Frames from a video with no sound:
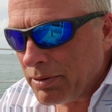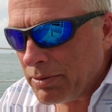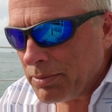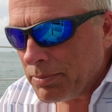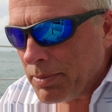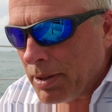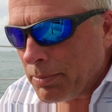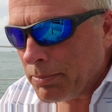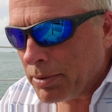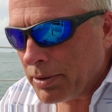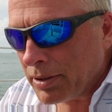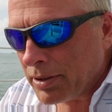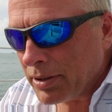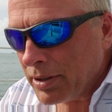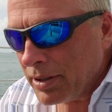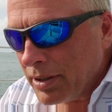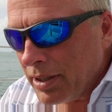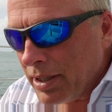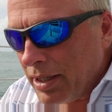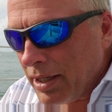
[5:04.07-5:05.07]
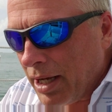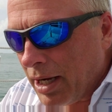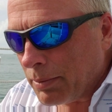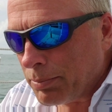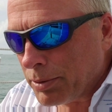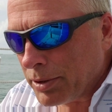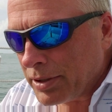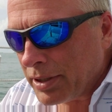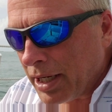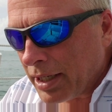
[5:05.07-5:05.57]
we remember
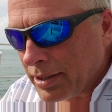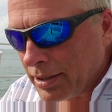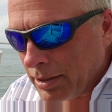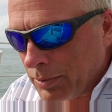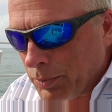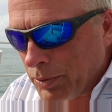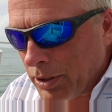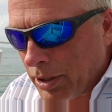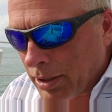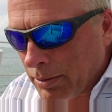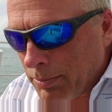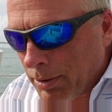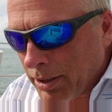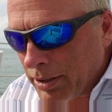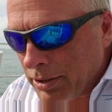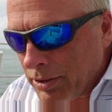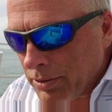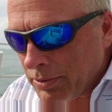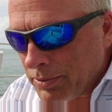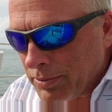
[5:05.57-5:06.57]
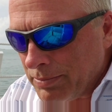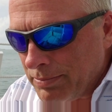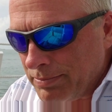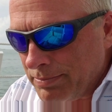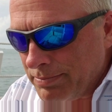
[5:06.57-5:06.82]
how protected we are by you.